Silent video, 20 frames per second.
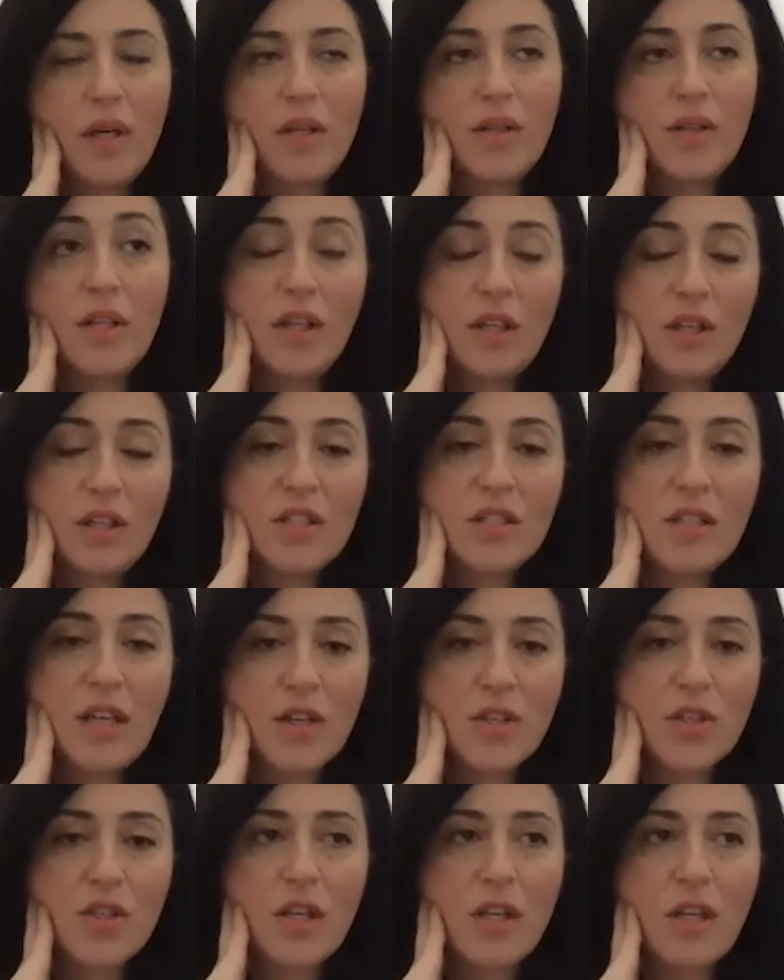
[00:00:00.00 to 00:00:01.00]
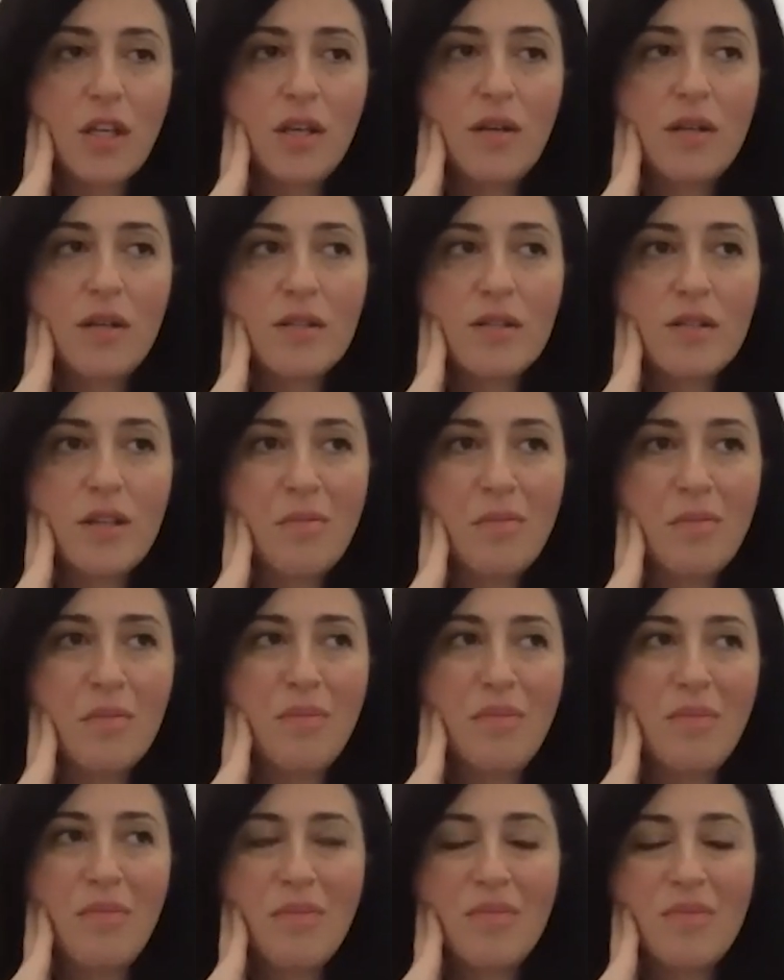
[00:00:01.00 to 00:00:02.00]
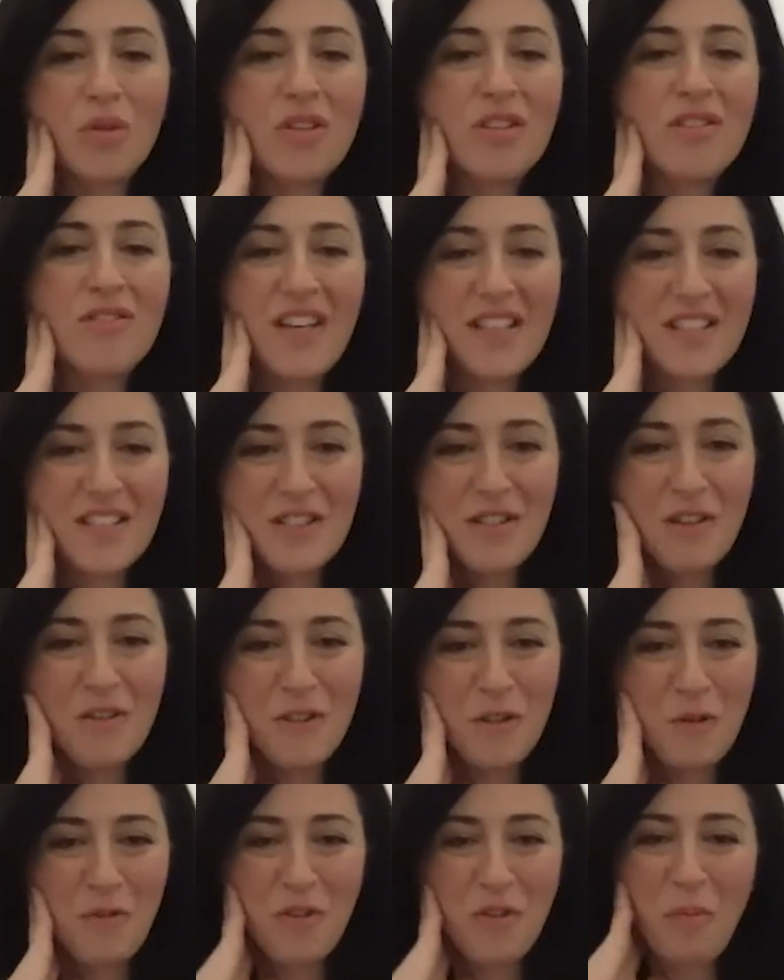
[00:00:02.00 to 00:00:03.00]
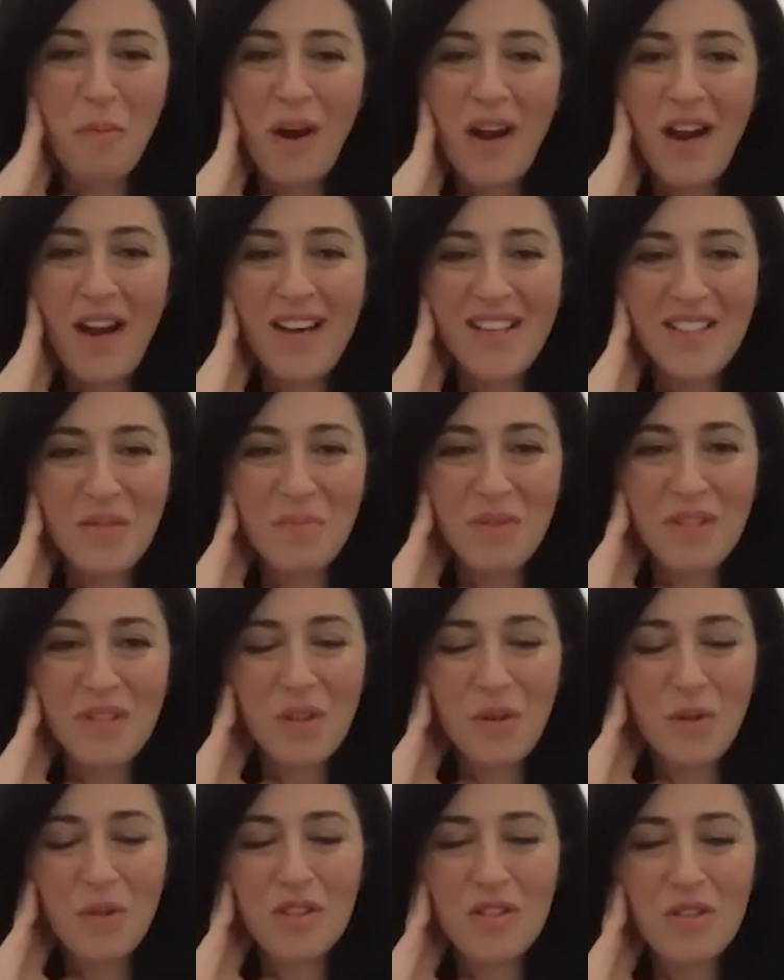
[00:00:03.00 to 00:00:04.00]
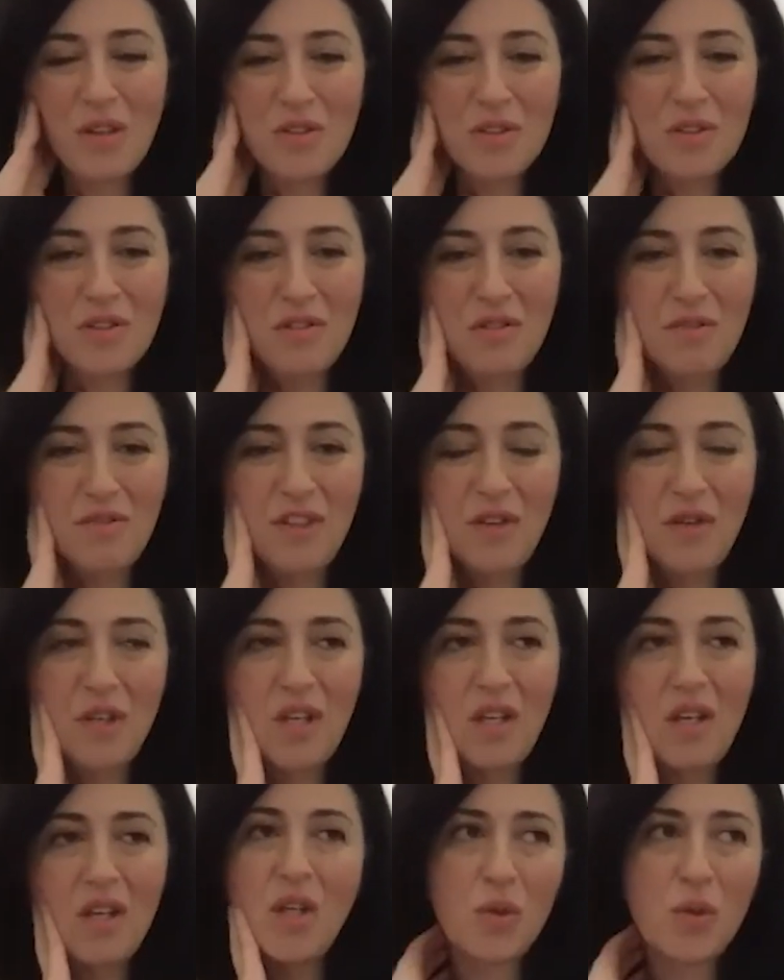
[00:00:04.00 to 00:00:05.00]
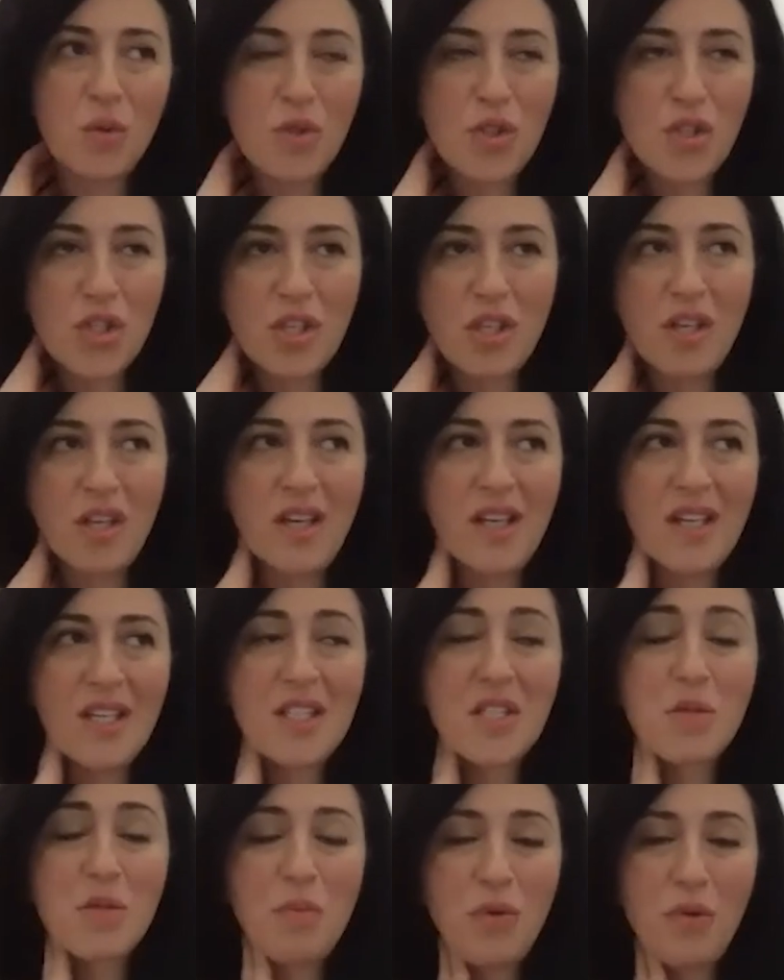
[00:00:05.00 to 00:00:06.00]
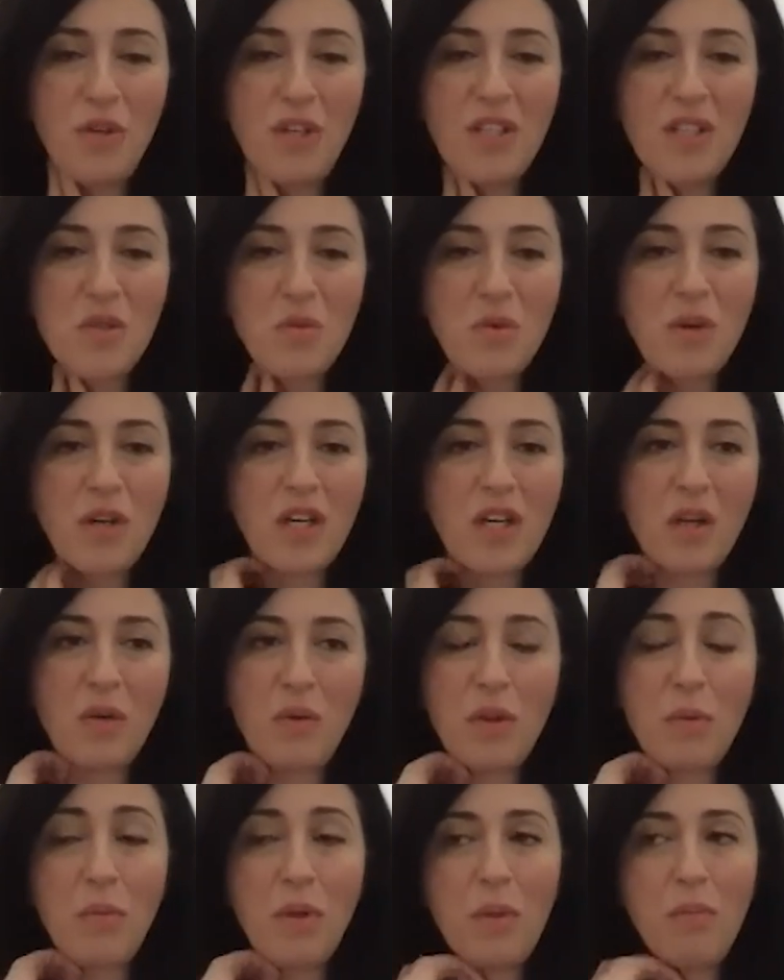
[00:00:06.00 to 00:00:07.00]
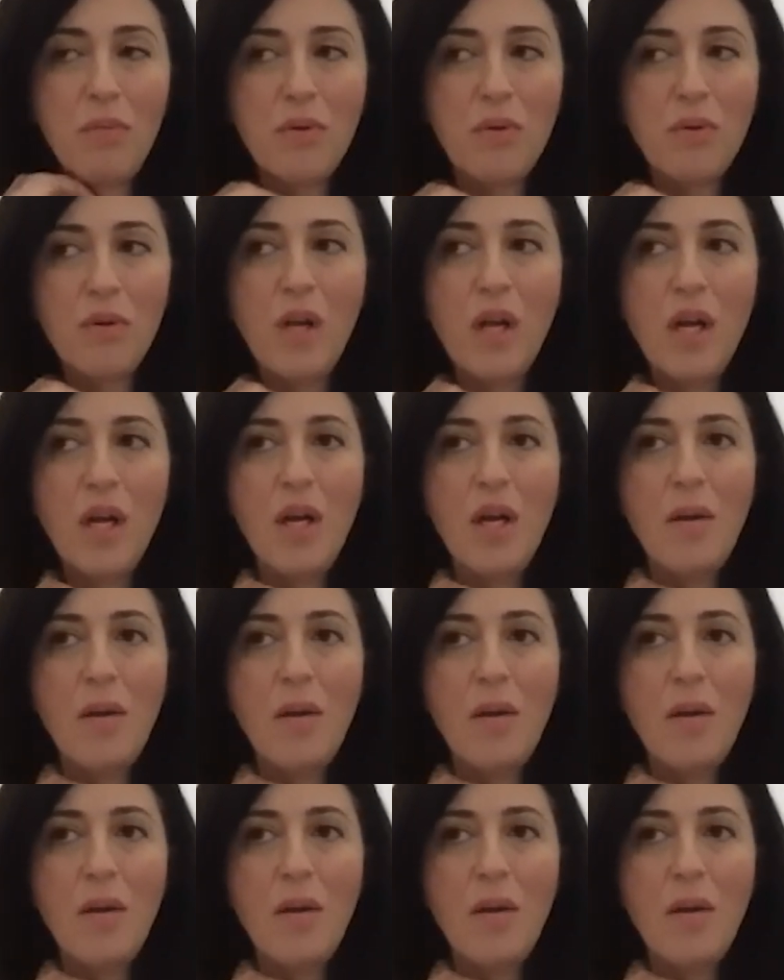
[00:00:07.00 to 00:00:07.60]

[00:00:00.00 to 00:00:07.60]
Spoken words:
And here is actually some good advices also from my husband, who is also a very huge experience working with people,